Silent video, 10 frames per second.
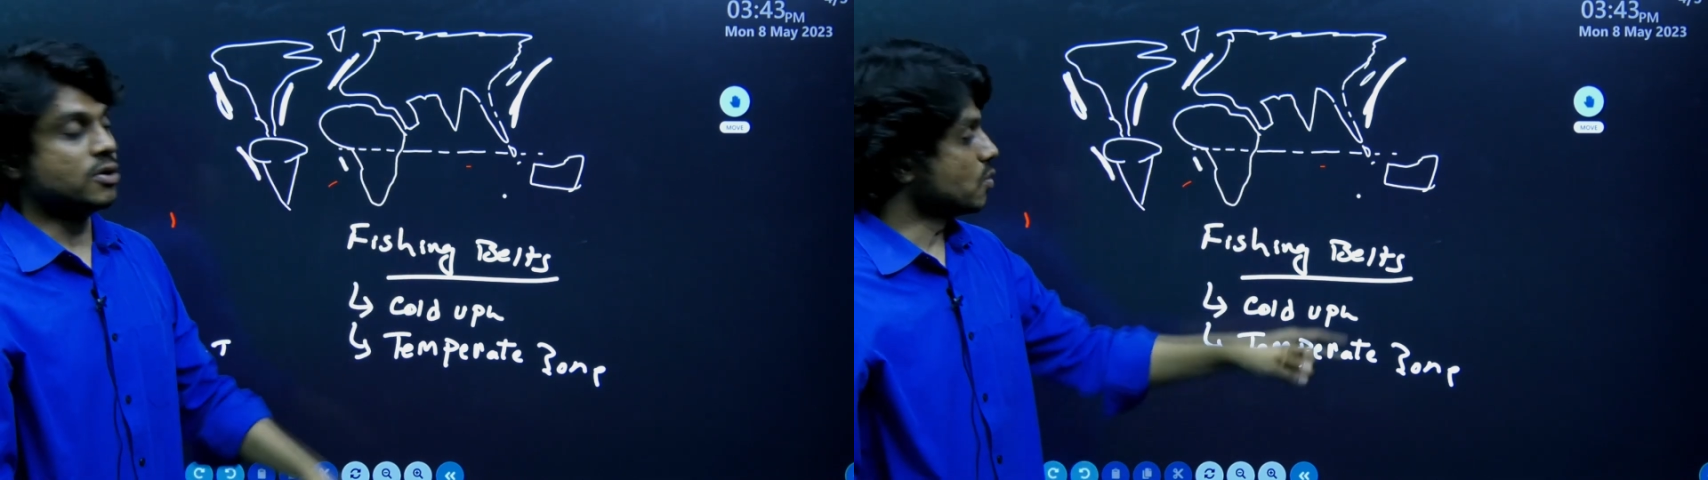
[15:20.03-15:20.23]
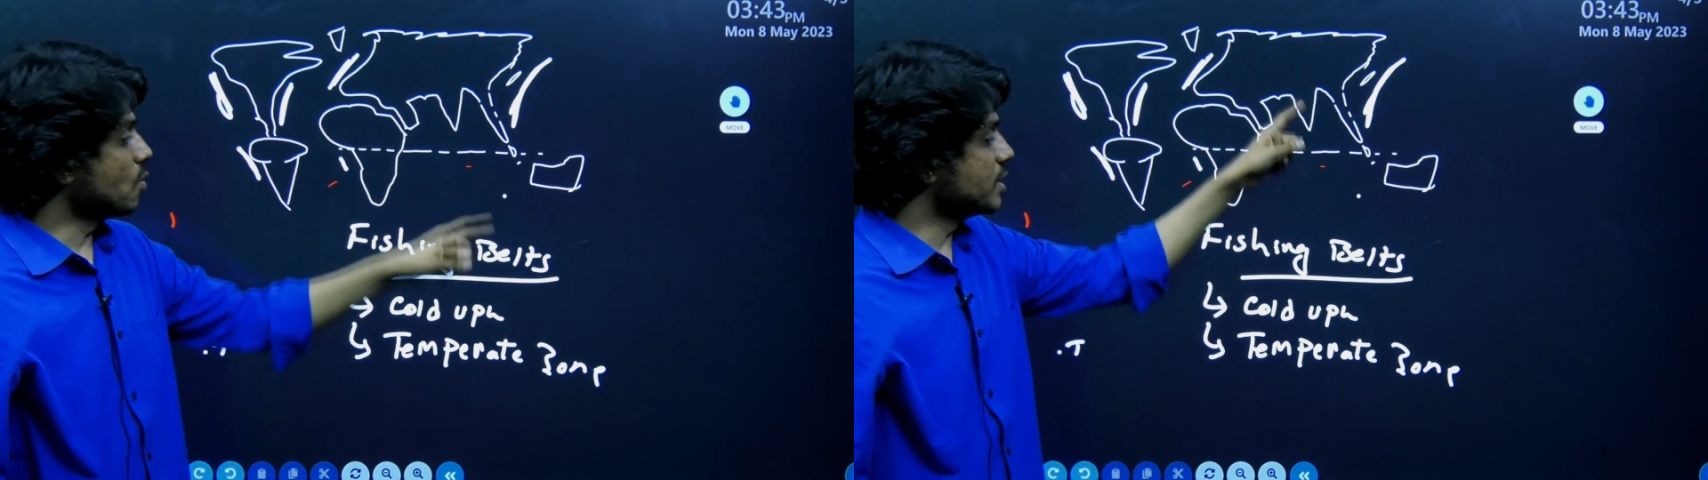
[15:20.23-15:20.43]

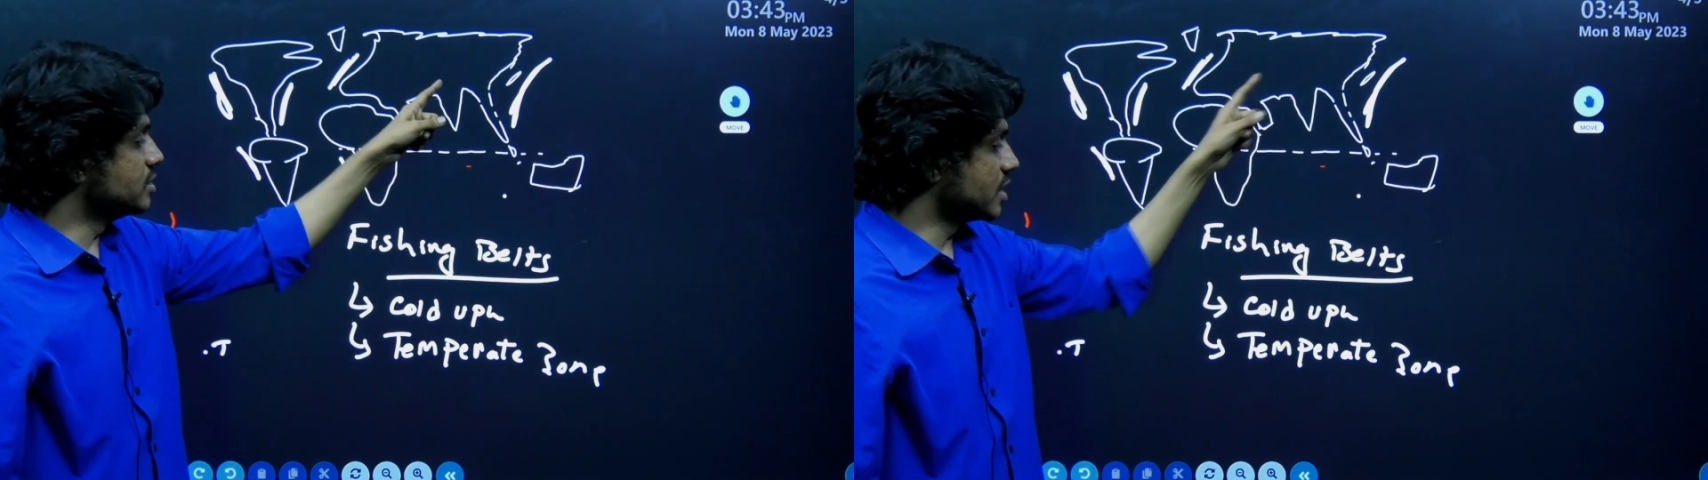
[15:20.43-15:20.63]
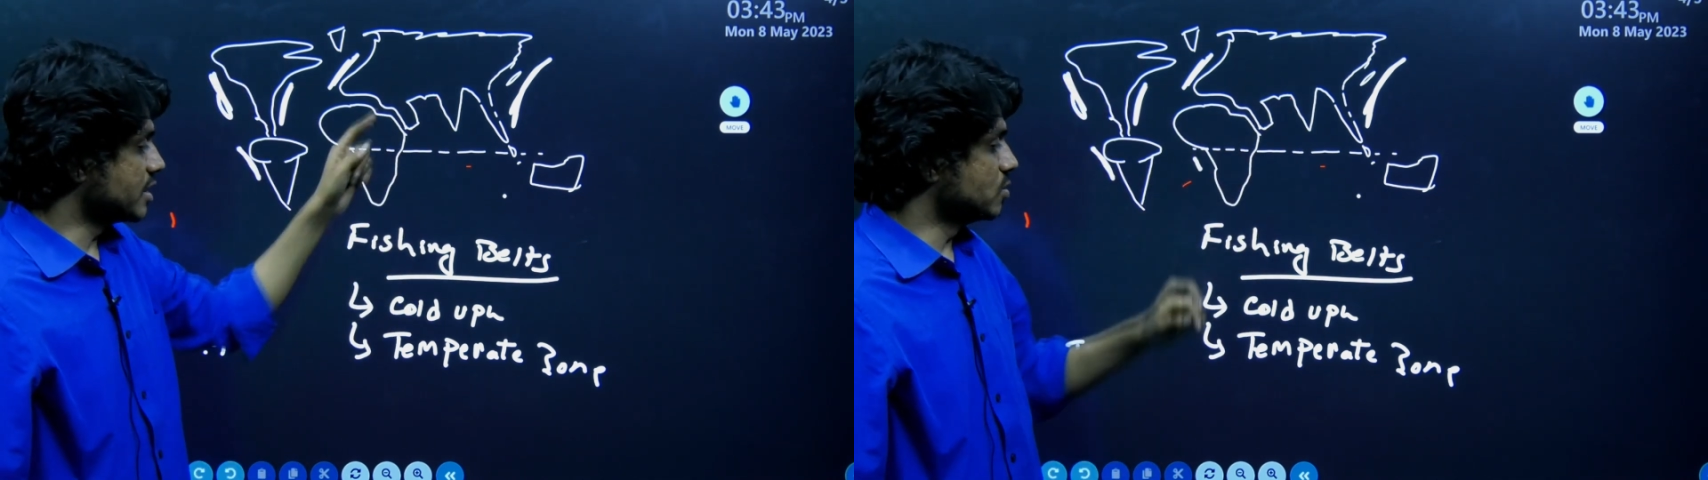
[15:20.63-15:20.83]
tropical
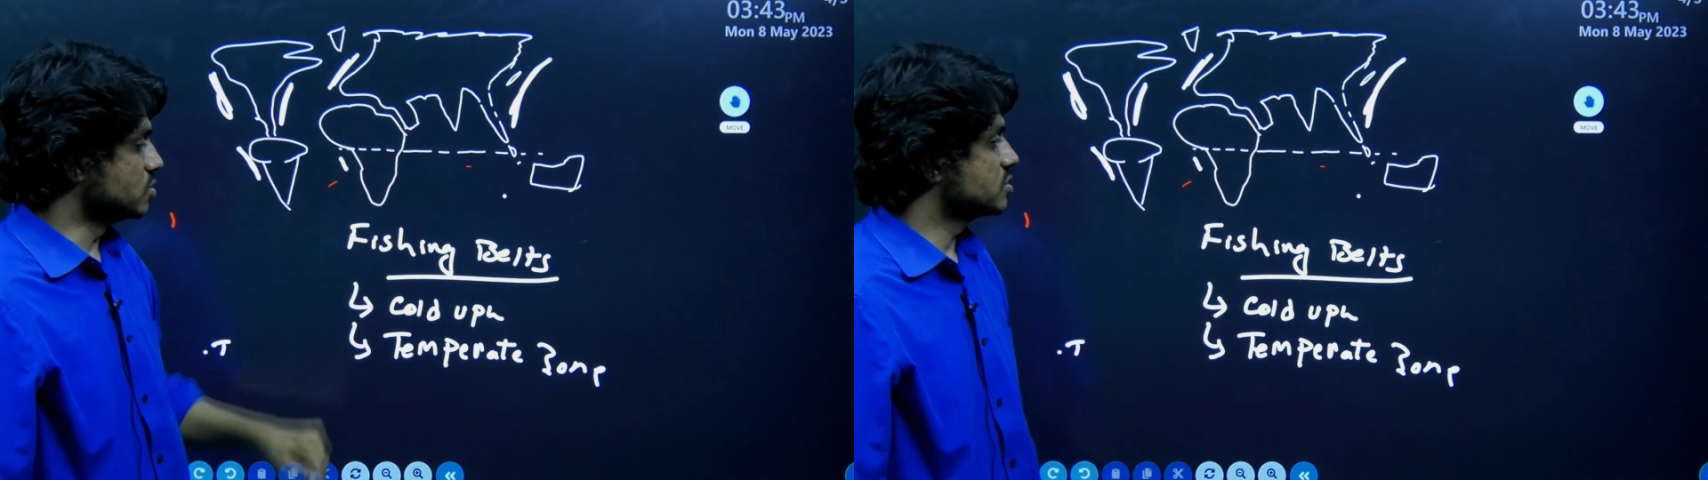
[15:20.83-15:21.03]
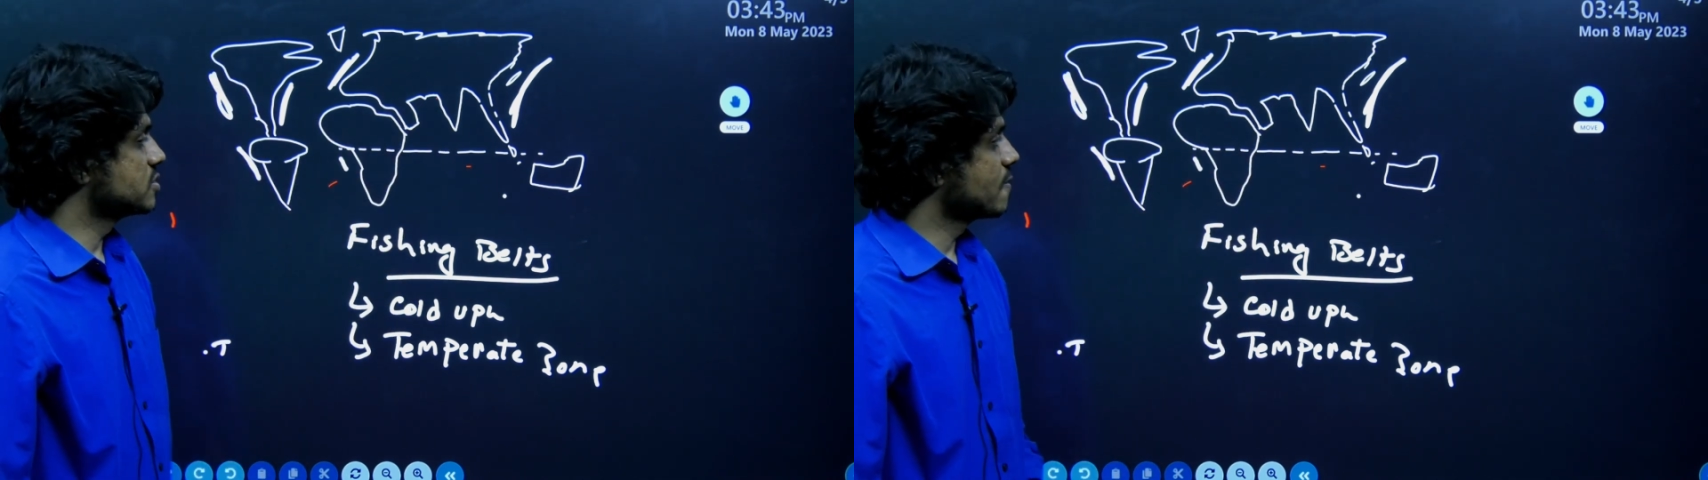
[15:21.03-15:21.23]

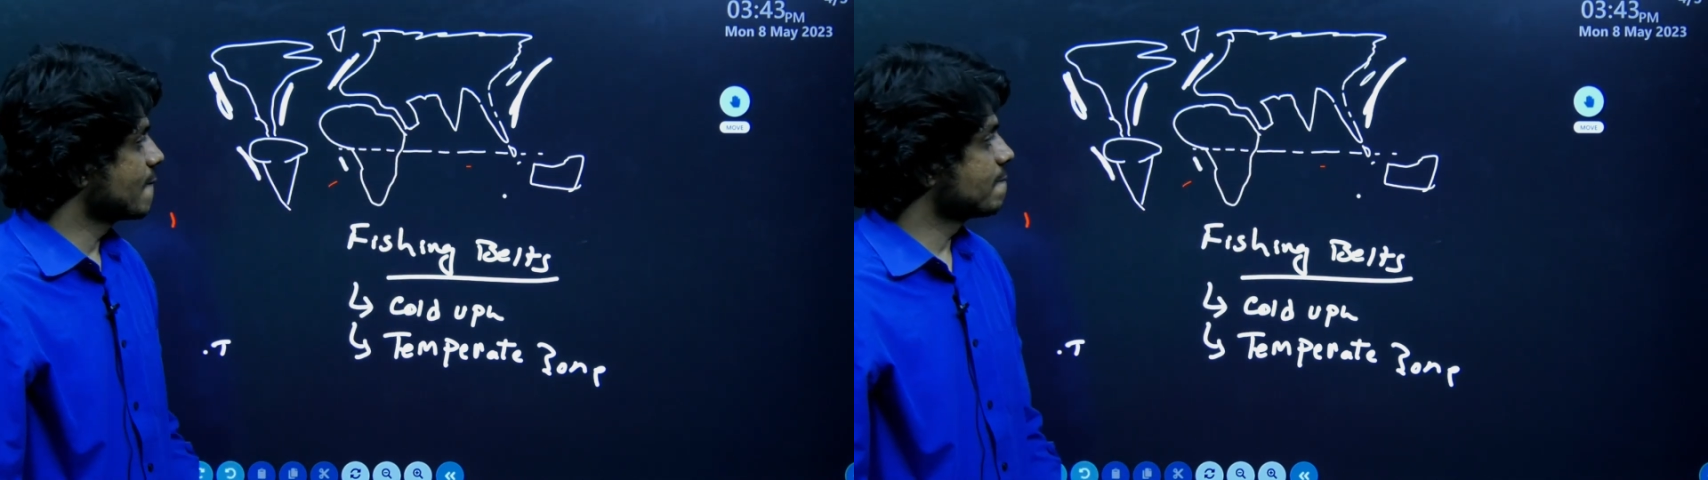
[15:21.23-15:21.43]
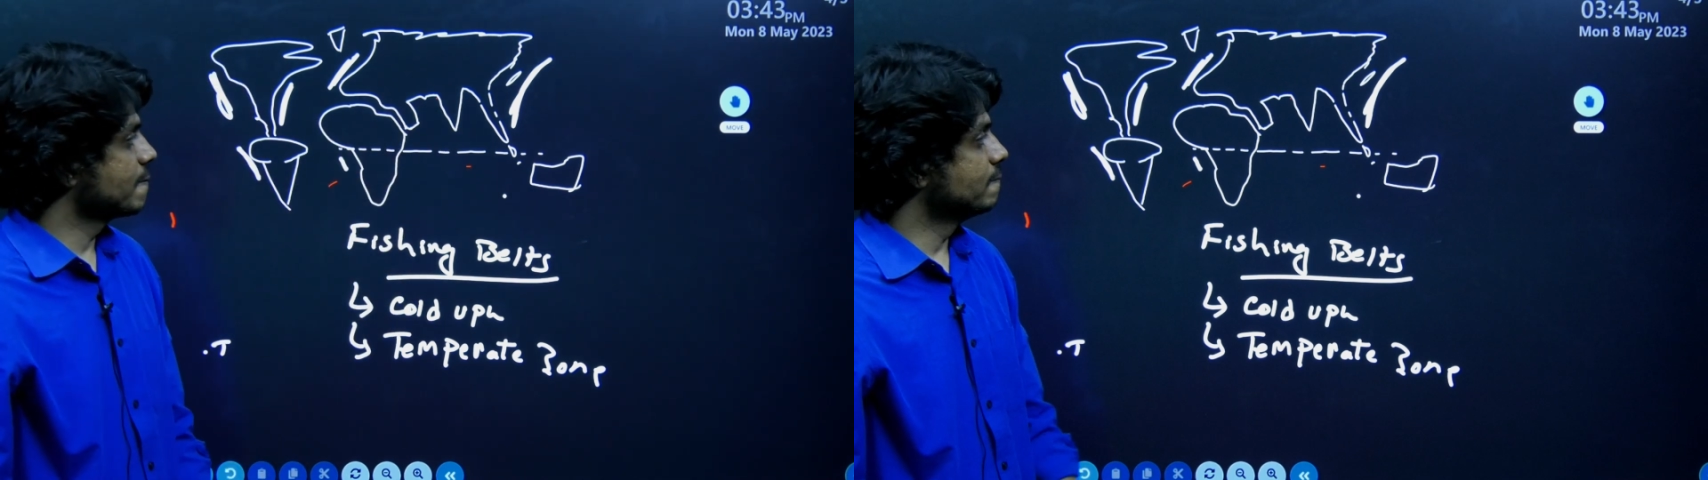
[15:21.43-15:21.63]
cyclones.
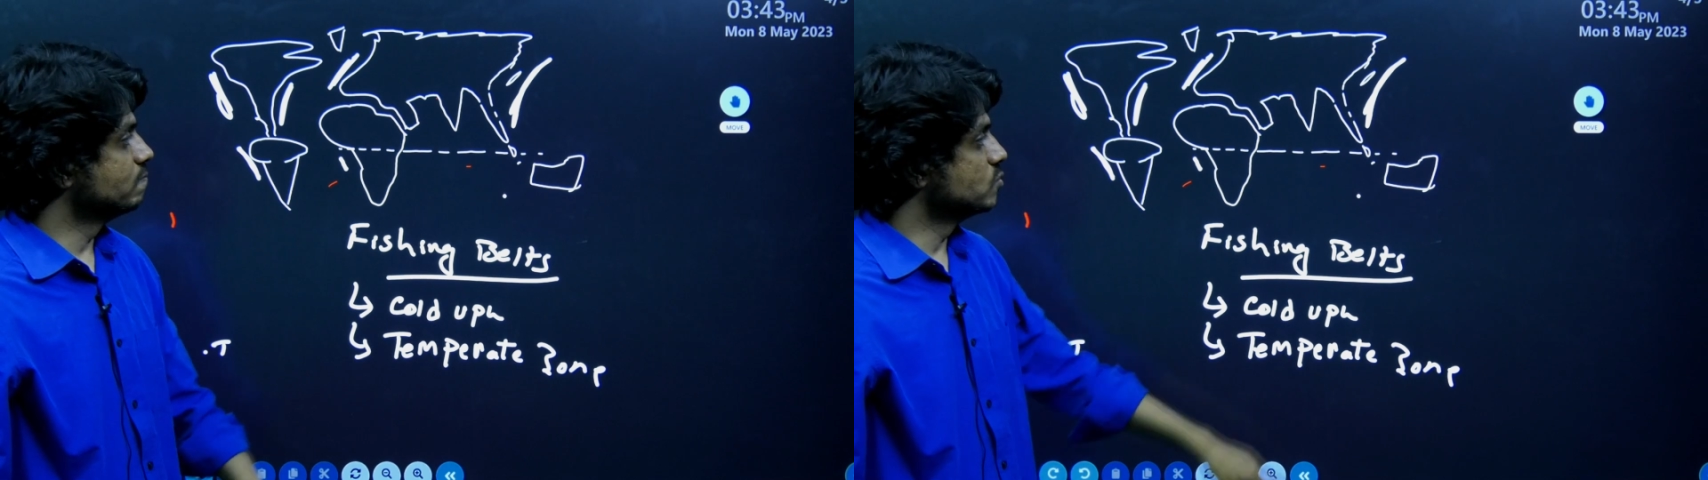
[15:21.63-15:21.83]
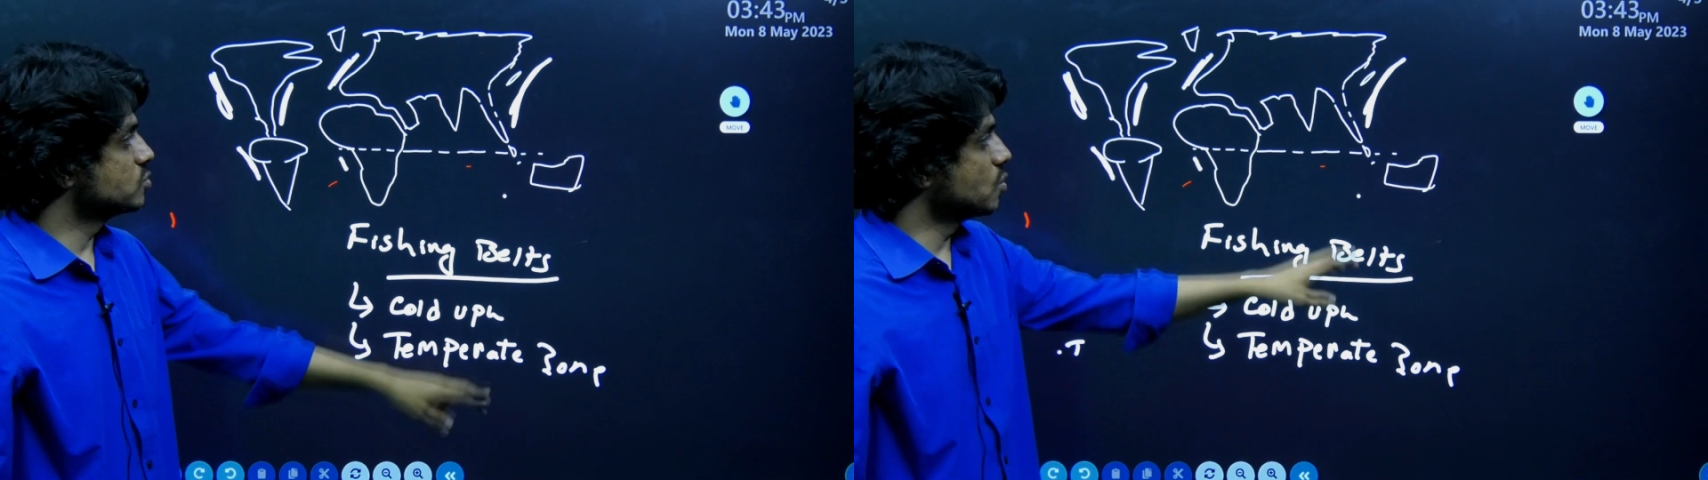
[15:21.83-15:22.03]

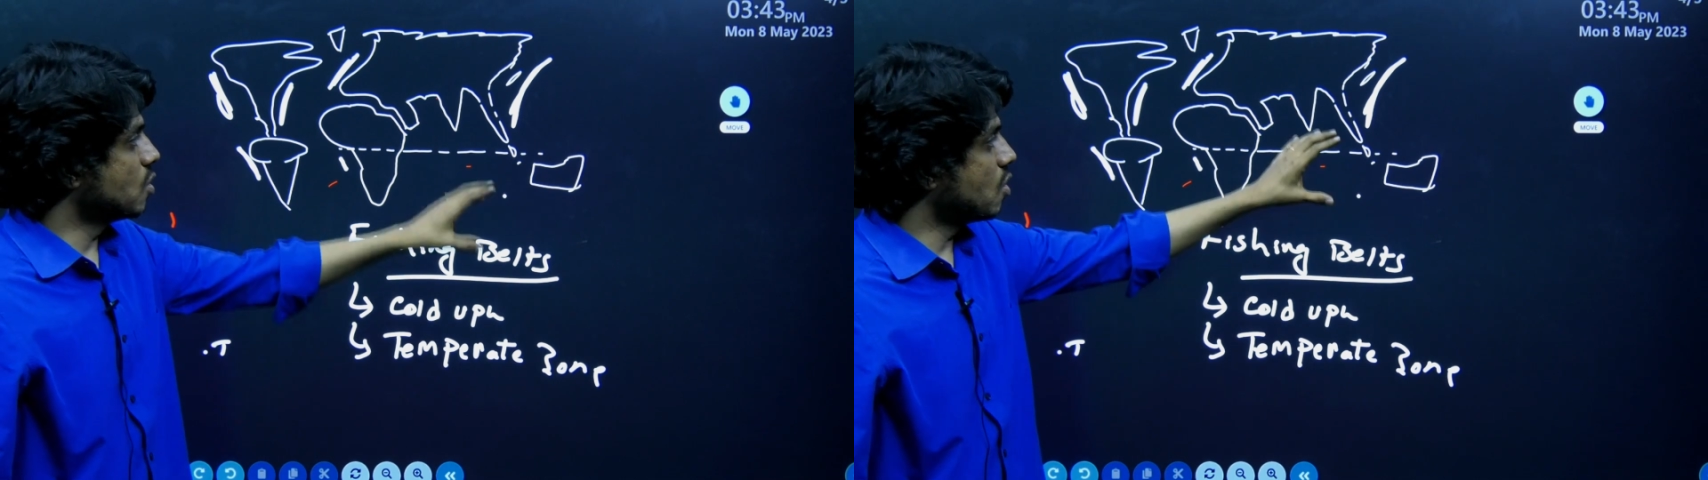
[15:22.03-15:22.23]
So